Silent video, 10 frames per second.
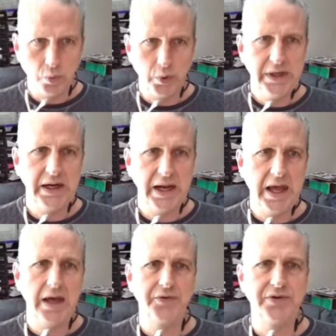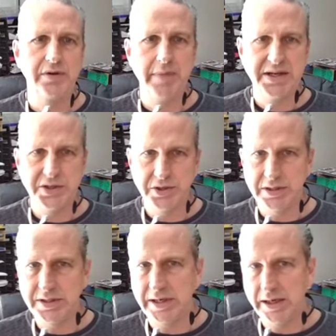We left
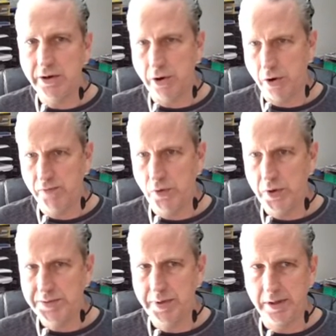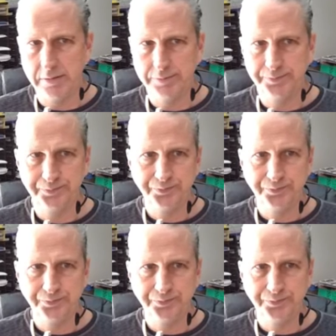messages in her voicemail.